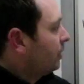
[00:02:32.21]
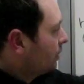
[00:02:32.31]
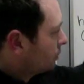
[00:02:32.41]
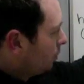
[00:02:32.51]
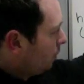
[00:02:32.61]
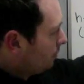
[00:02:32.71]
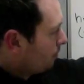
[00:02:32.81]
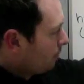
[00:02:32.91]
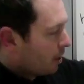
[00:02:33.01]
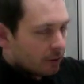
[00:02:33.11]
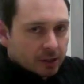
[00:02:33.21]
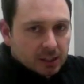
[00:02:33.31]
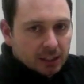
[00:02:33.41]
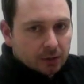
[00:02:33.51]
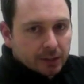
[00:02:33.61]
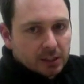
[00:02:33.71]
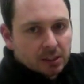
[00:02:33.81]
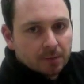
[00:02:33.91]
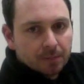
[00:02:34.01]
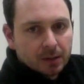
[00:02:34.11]
So moderate decrease,
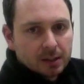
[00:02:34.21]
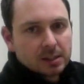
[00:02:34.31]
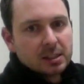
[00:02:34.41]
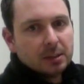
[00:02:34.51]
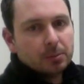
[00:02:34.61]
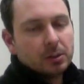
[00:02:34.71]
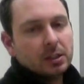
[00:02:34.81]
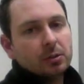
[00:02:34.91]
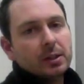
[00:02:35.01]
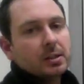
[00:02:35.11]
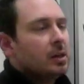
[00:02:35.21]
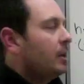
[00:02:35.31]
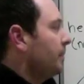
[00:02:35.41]
steep decrease.